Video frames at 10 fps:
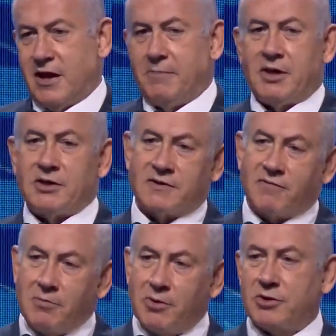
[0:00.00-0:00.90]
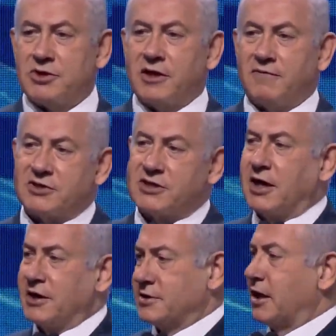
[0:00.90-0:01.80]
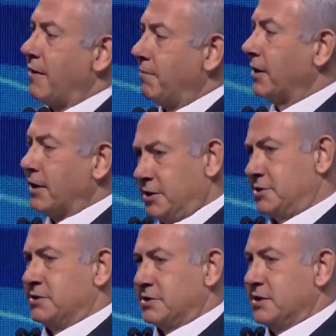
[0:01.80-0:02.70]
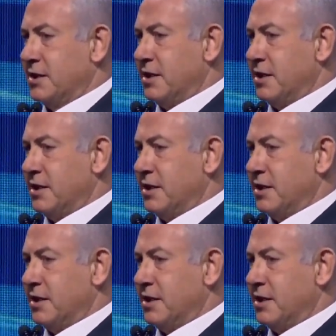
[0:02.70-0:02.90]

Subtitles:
and because of the merging of science and applications,